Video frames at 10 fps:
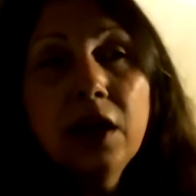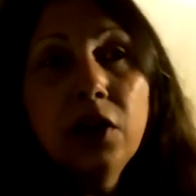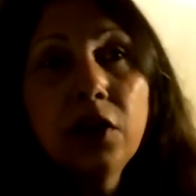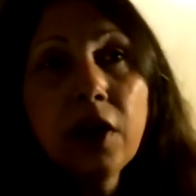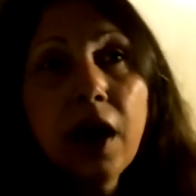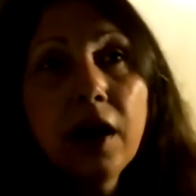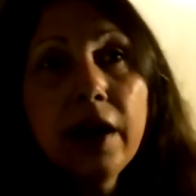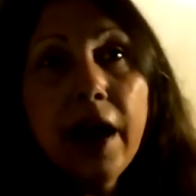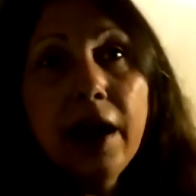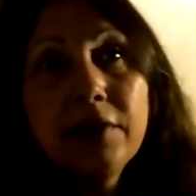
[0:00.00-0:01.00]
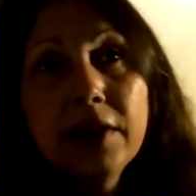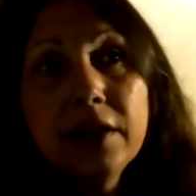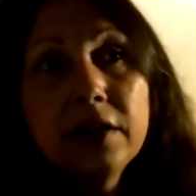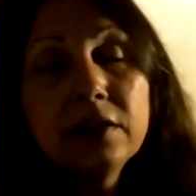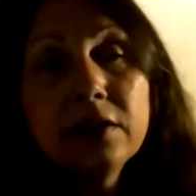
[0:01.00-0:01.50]
you're not
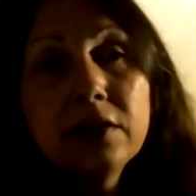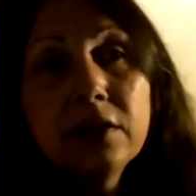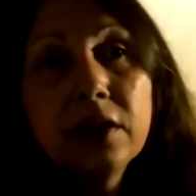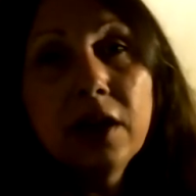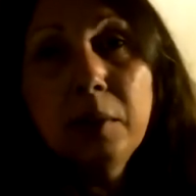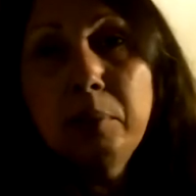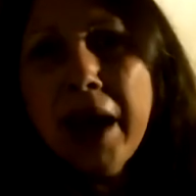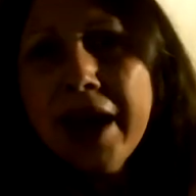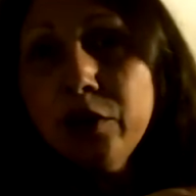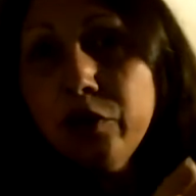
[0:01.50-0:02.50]
having a bad